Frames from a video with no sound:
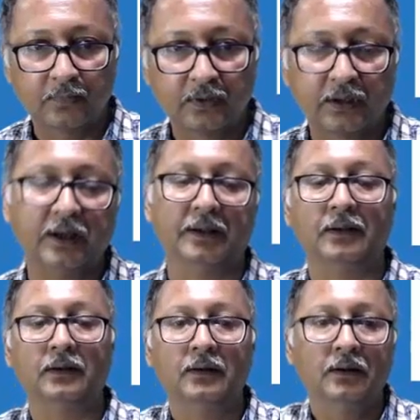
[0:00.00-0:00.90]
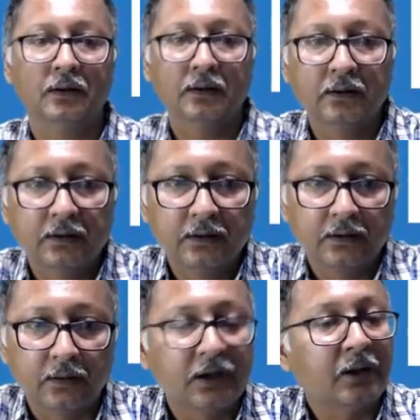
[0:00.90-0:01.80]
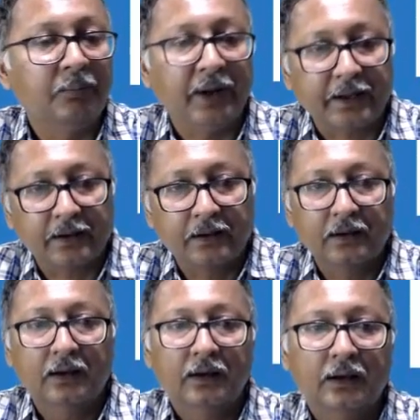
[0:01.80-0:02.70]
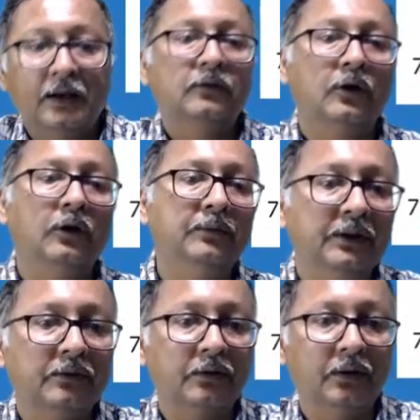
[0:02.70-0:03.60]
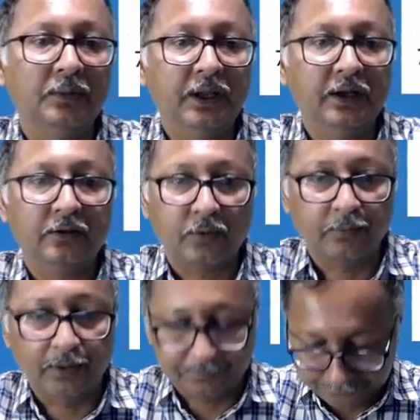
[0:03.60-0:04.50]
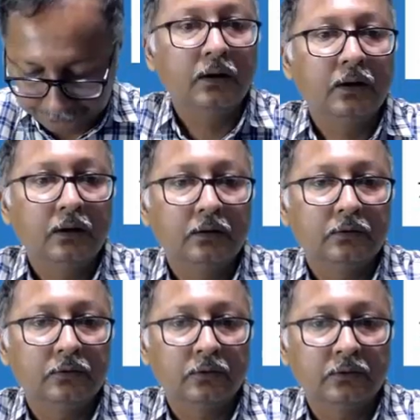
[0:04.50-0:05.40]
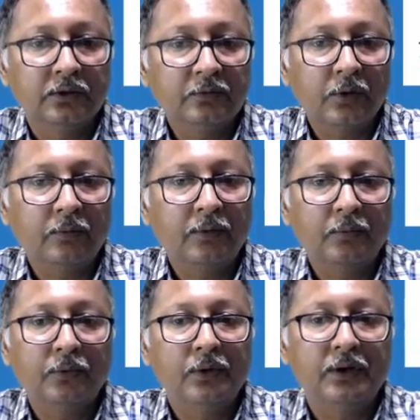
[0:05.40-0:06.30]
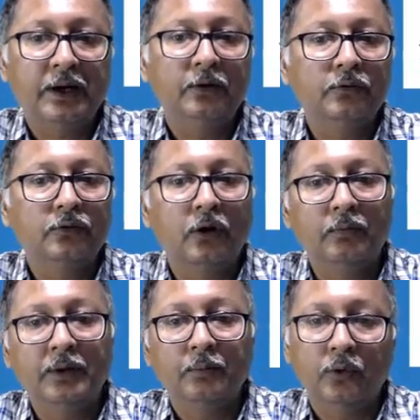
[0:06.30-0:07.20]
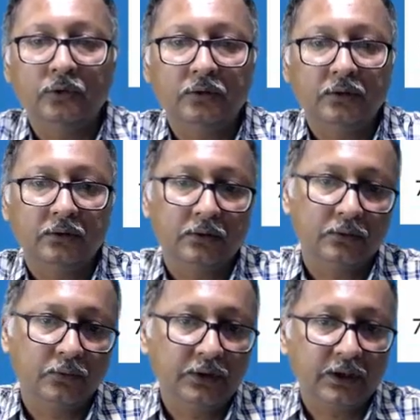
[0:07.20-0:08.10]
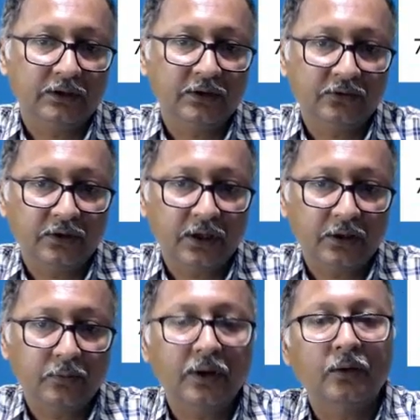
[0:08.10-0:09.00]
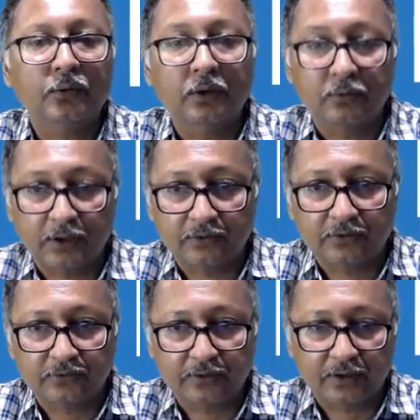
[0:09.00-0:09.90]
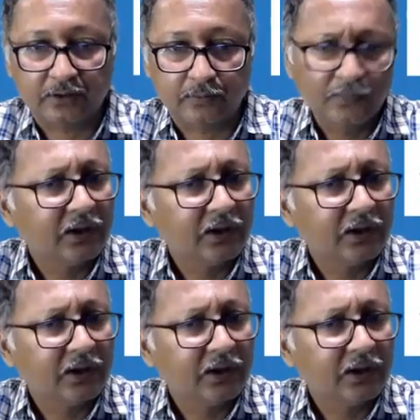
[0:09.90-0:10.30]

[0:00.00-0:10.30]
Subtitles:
Hi, welcome back. Let us solve this BRS problem. So this problem we will try to solve in both with adjusted cash book and without adjusted cash book.